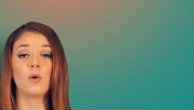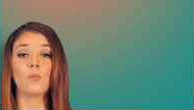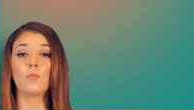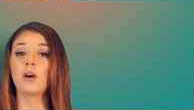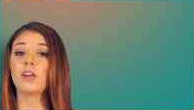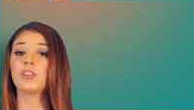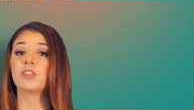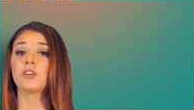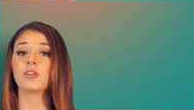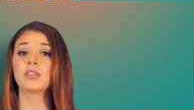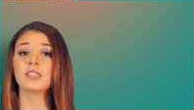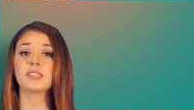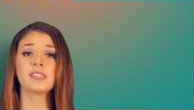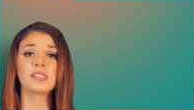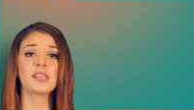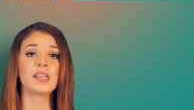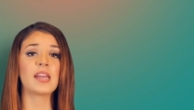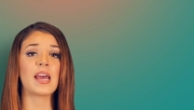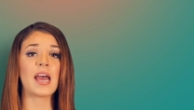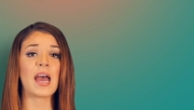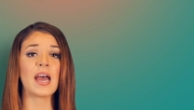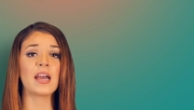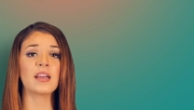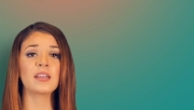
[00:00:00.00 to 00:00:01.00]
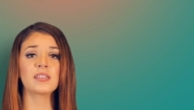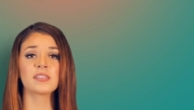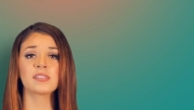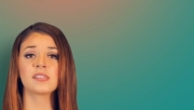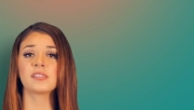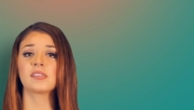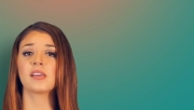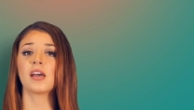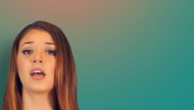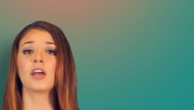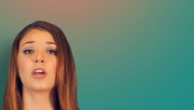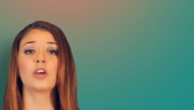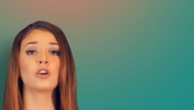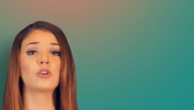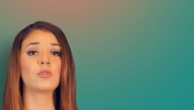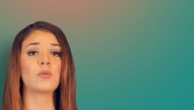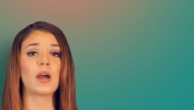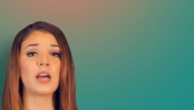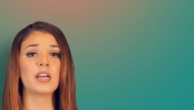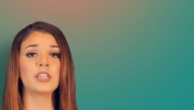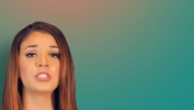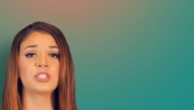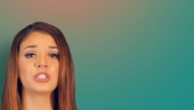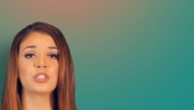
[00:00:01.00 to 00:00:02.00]
Whether it's an ex, a
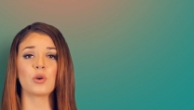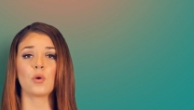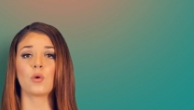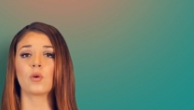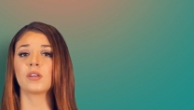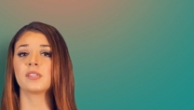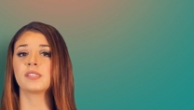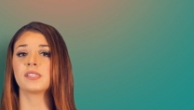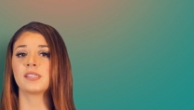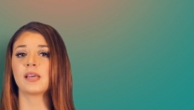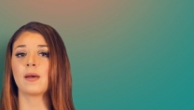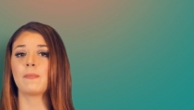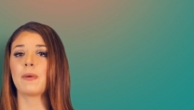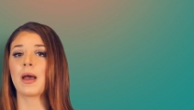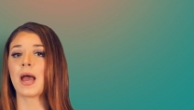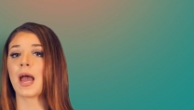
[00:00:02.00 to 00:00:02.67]
crush, or some